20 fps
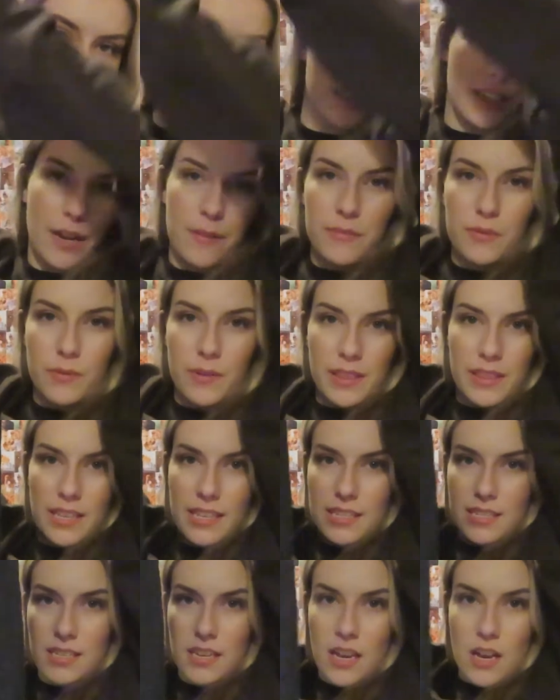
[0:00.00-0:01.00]
So it comes with
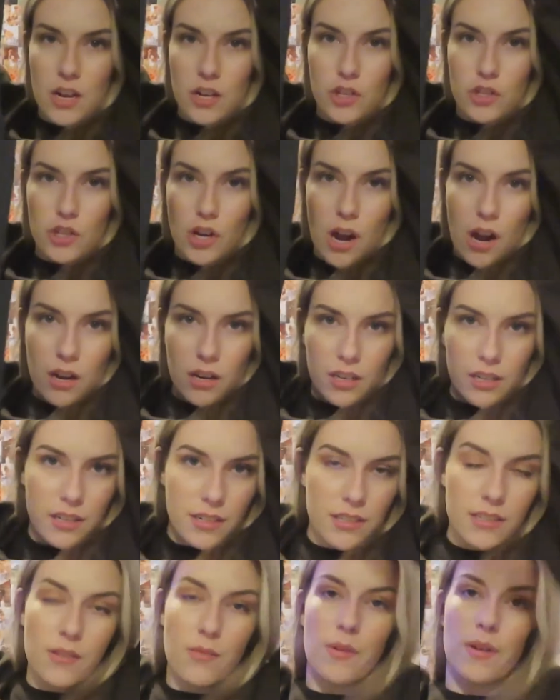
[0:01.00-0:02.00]
these
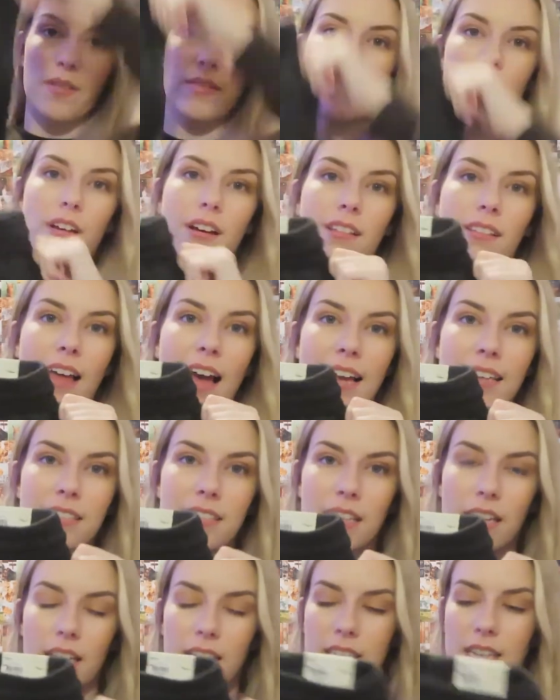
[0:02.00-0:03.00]
joggers with the
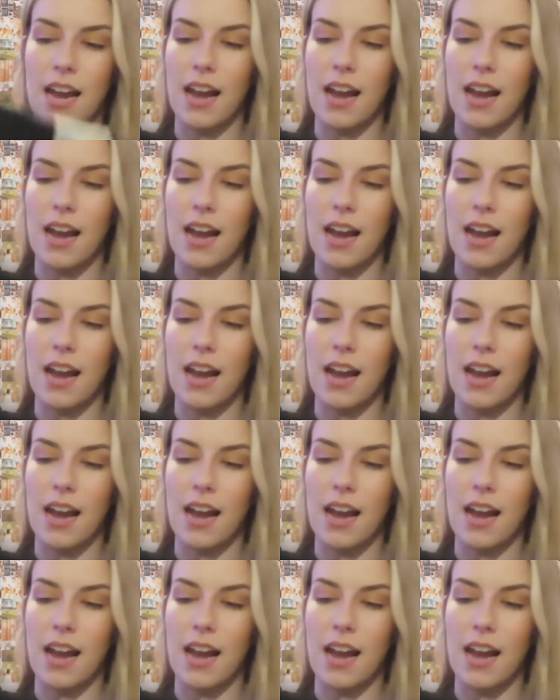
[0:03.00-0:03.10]
elastic